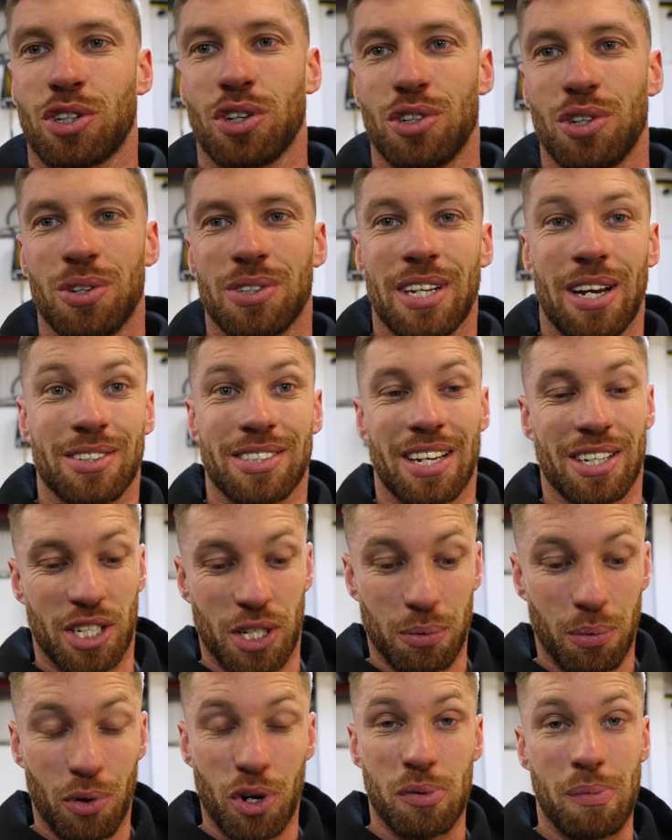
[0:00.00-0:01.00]
good news. I was
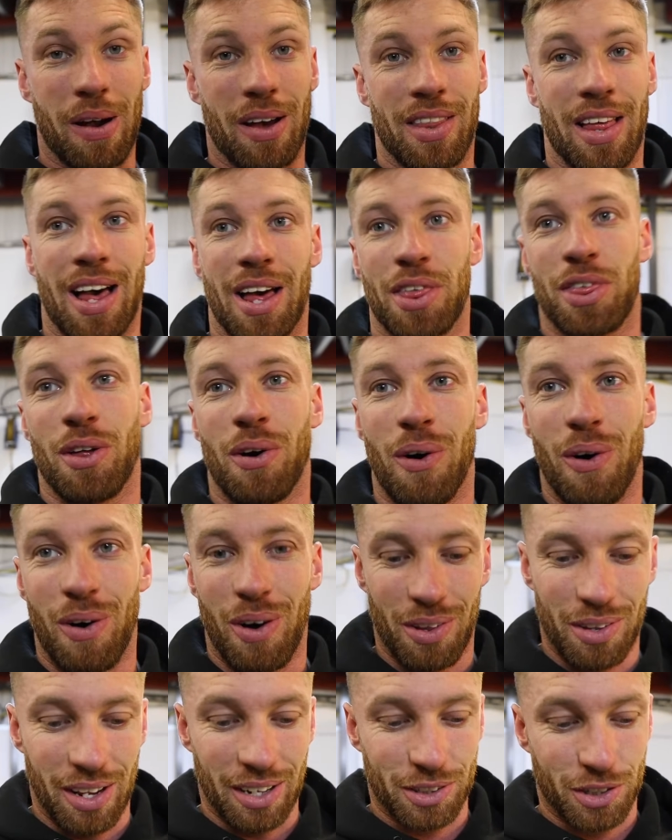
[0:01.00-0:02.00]
actually worried about that. I
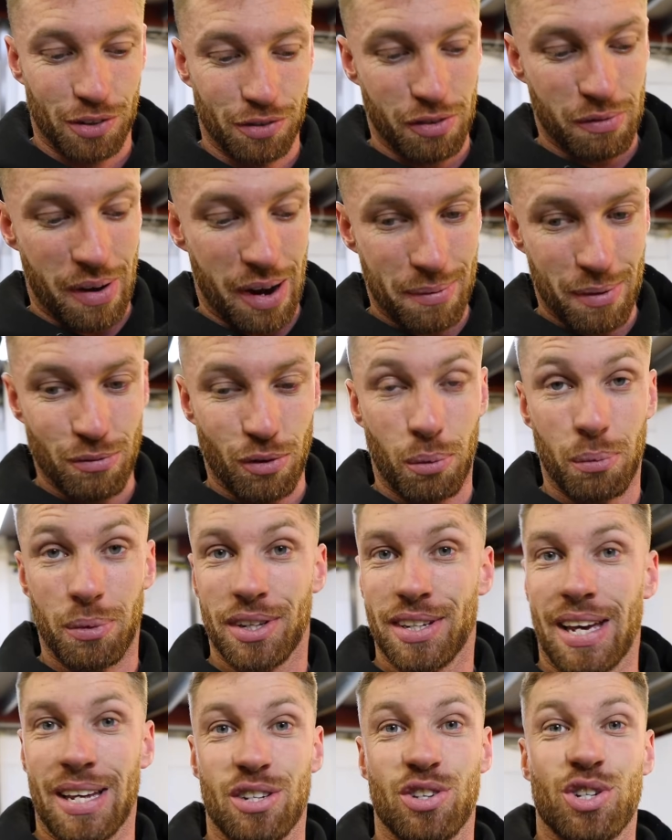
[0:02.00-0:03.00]
thought that something might have been wrong with
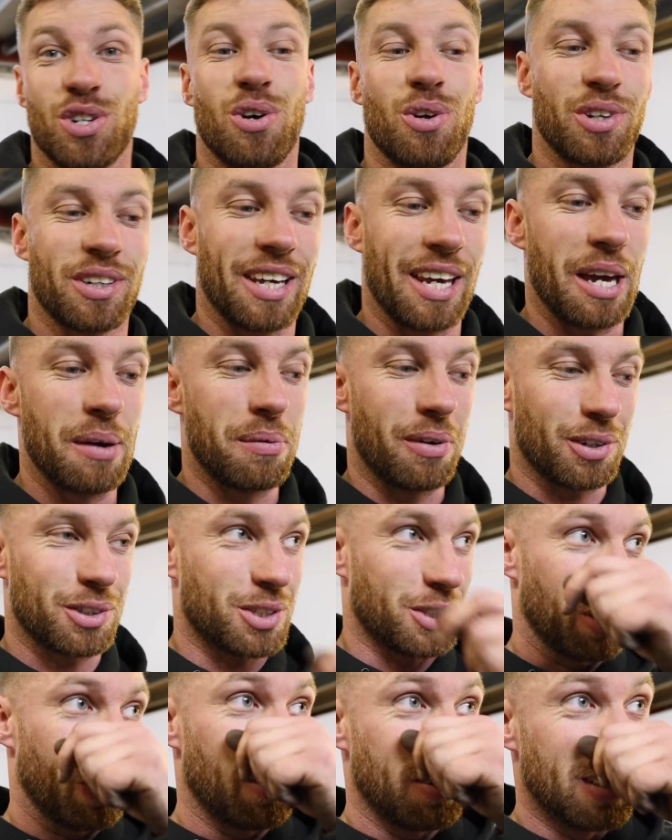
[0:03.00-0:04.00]
the engine or the gearbox.
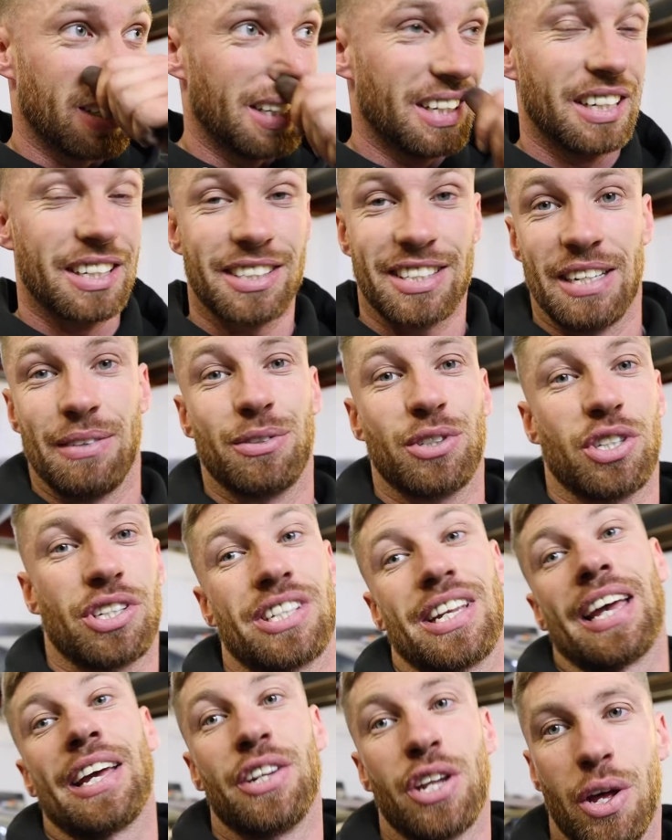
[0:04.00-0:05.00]
So Steve was just
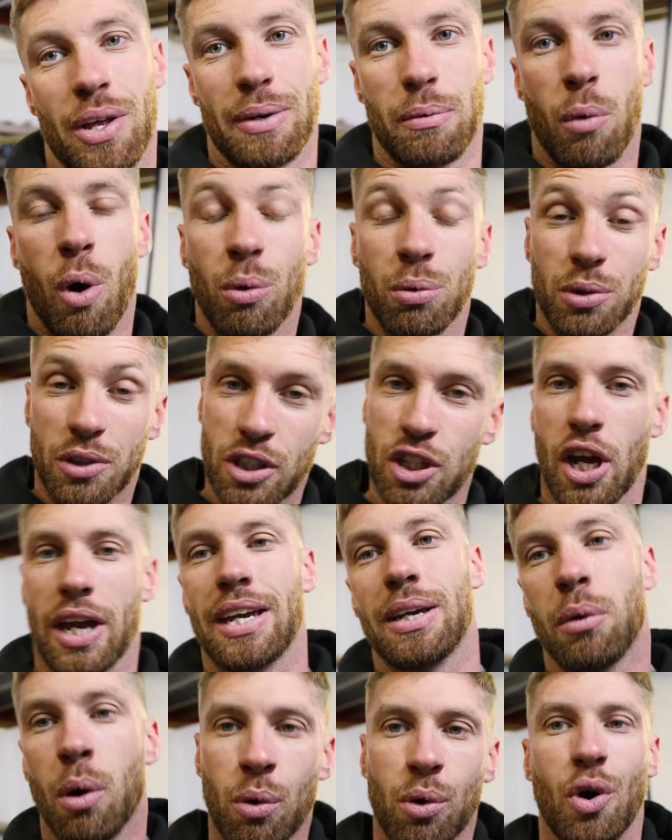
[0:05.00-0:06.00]
saying no, it won't
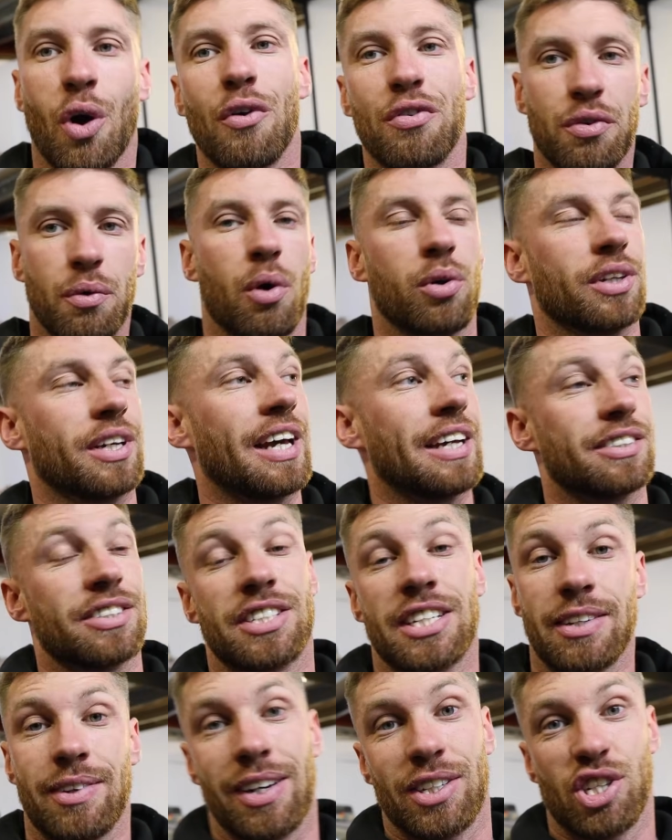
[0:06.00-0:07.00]
change. It won't go through all the gears
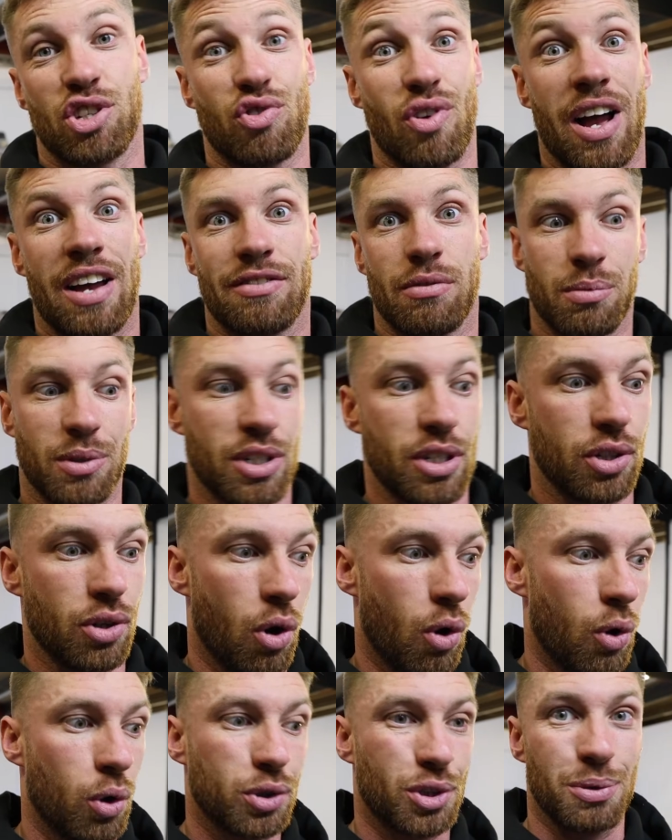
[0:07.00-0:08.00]
until you're actually driving, which is
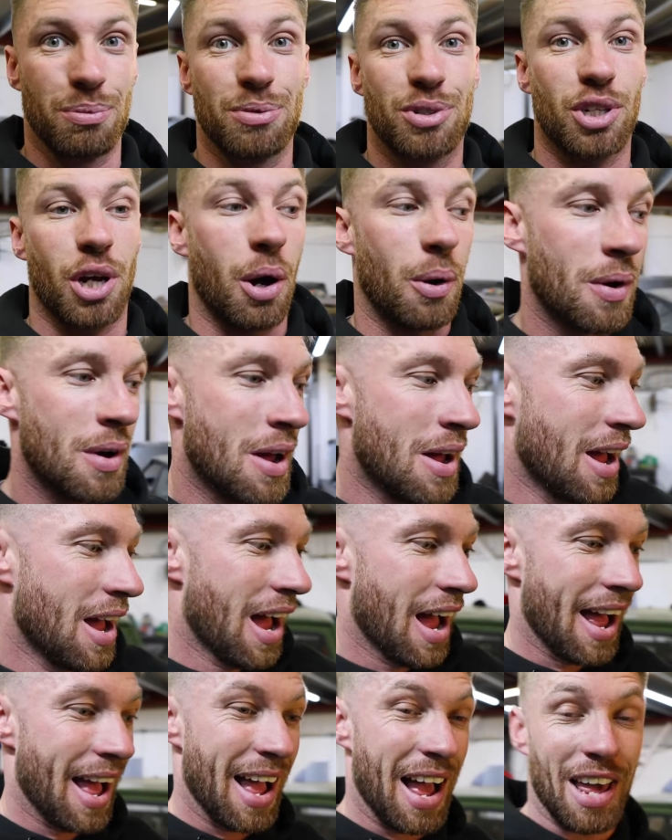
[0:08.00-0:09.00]
awesome. So
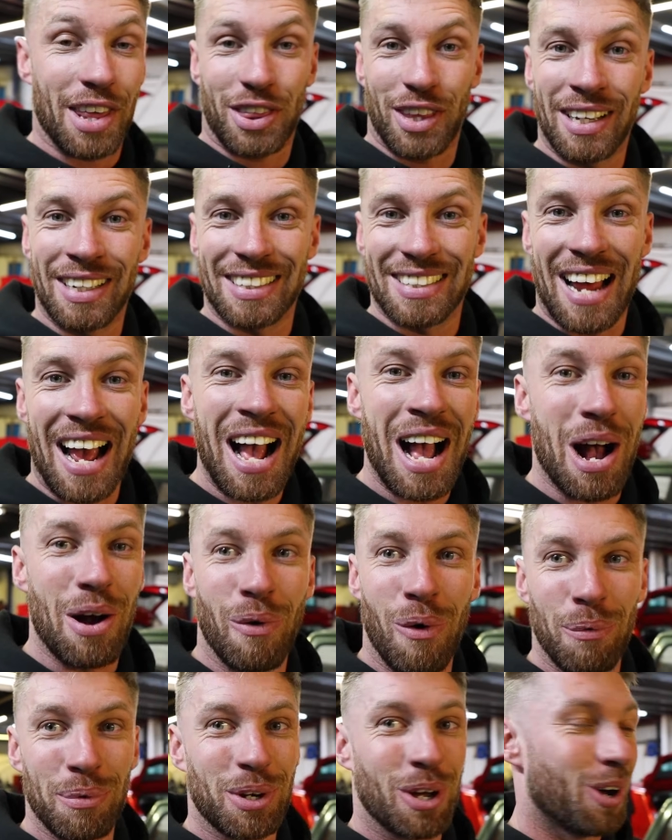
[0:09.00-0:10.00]
I think now
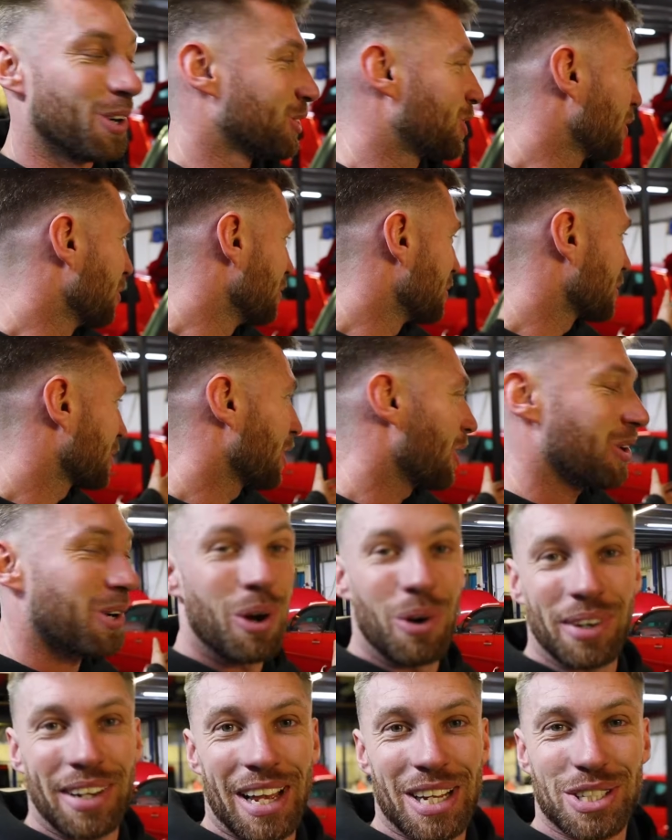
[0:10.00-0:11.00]
what we've got to do is we've got to
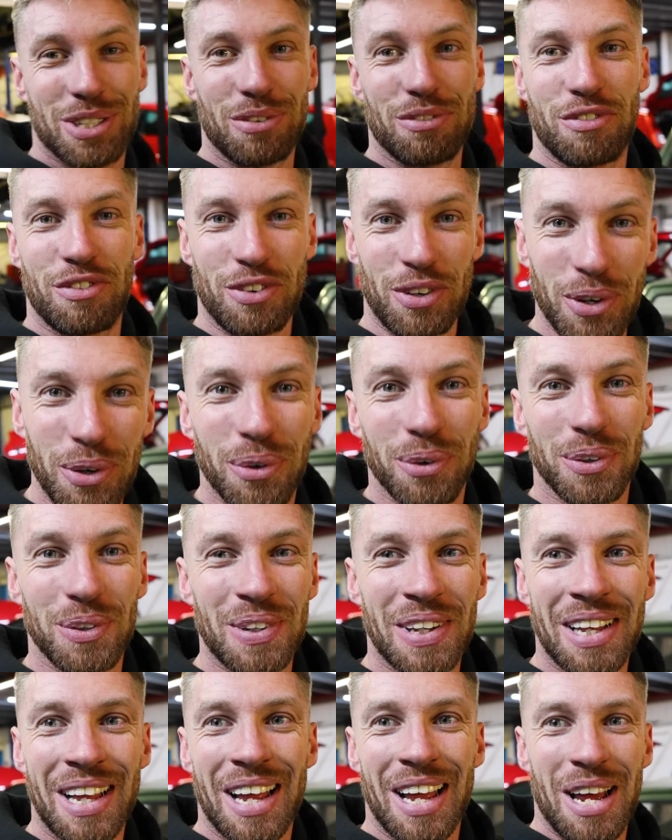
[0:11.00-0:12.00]
go and get some
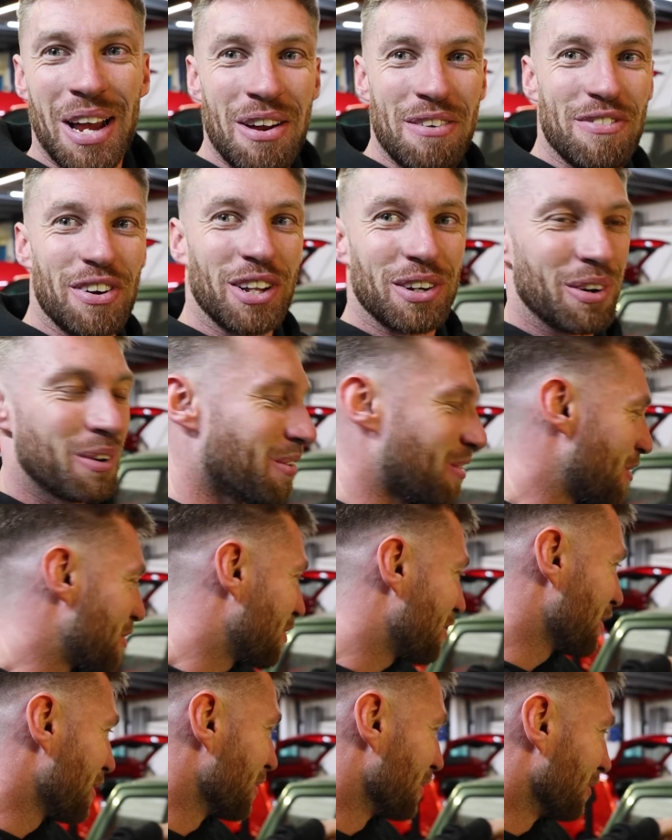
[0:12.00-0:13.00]
fuel, fill her up with
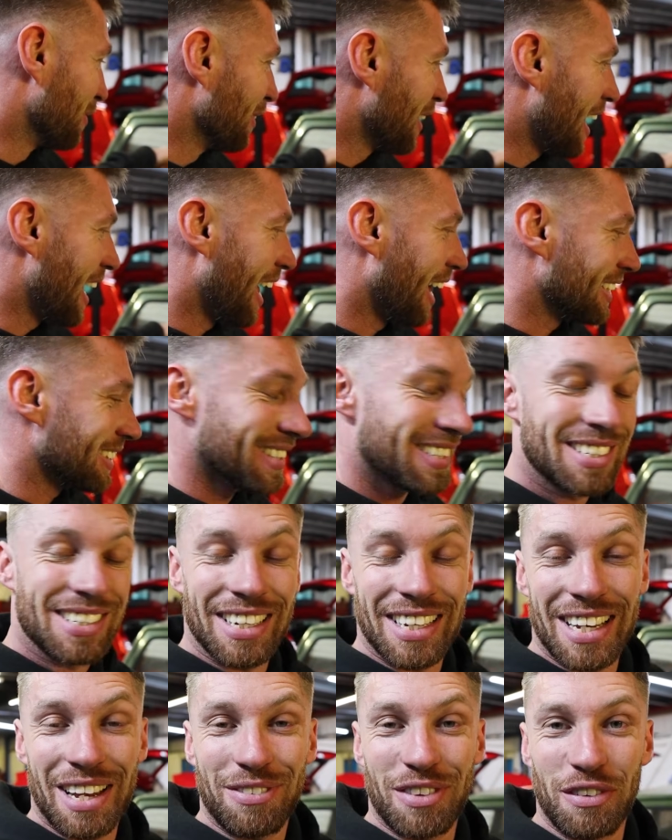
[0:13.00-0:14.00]
fuel, and
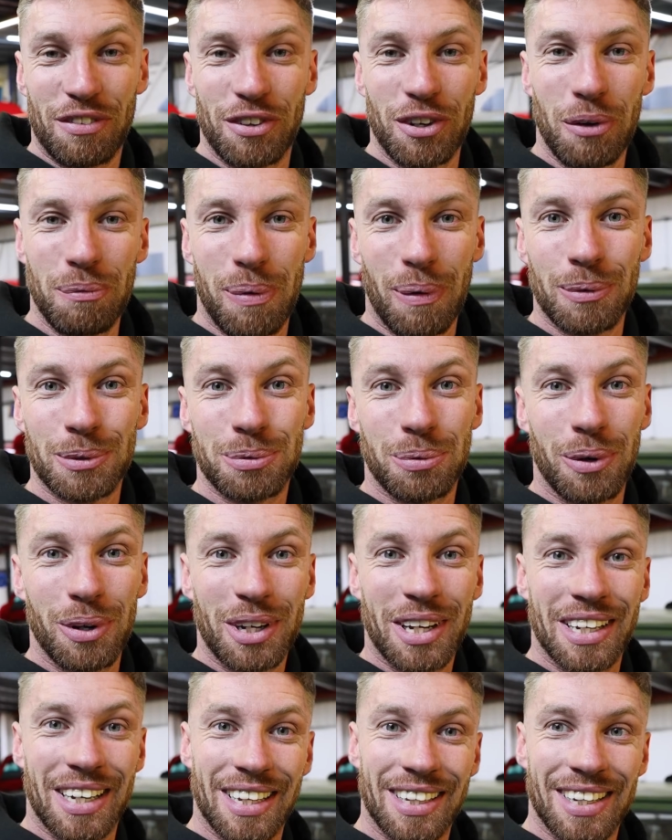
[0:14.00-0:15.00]
see if the fuel pump's
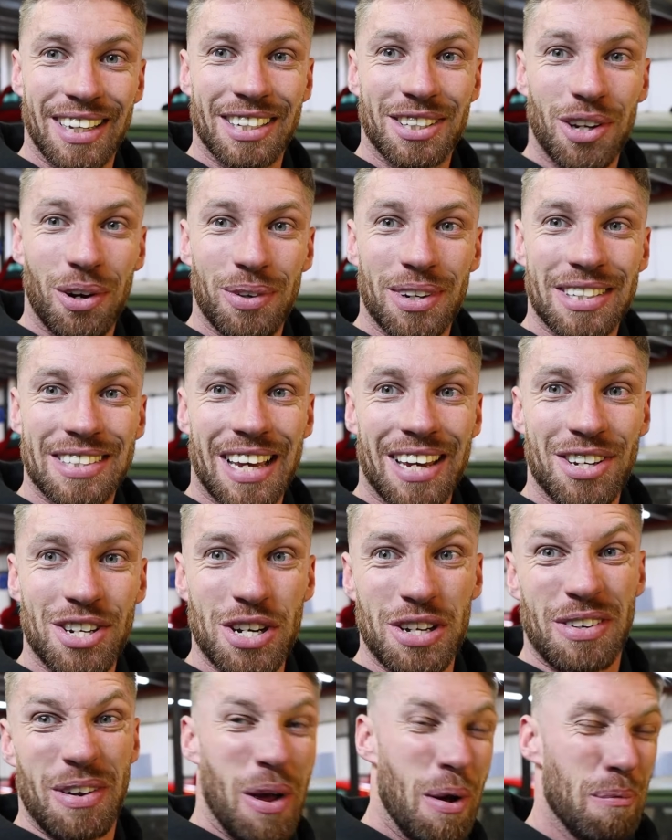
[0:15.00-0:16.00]
working in this
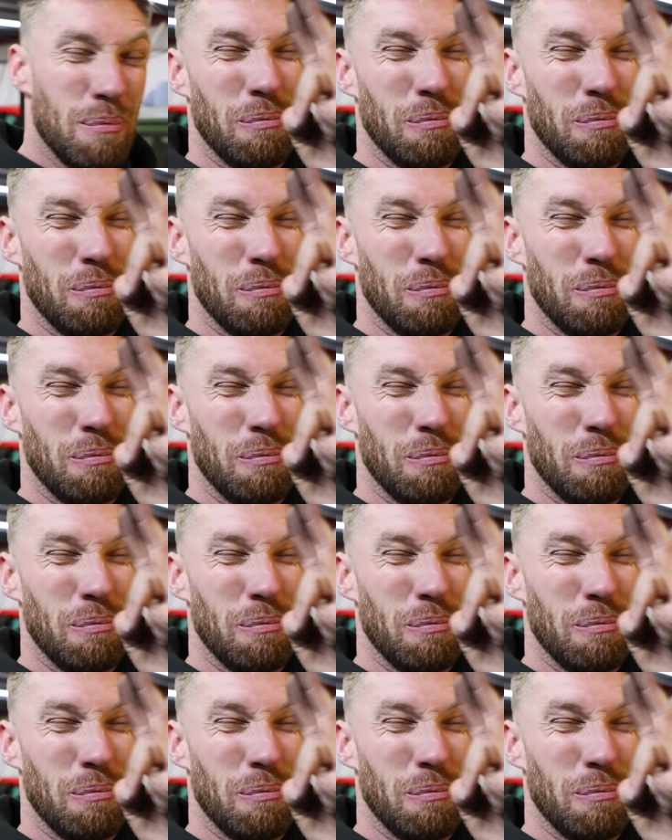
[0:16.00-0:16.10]
orientation.